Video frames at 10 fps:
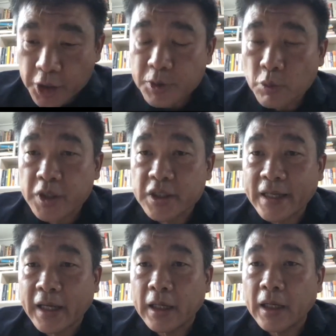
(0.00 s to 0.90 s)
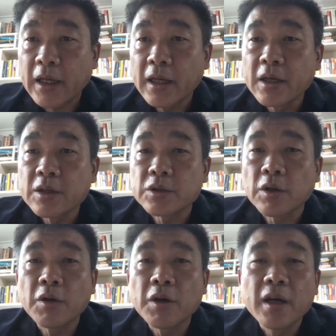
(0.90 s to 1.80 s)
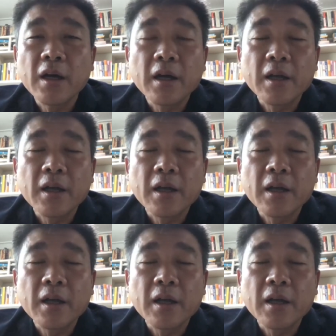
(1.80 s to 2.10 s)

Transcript: ships were sinking. So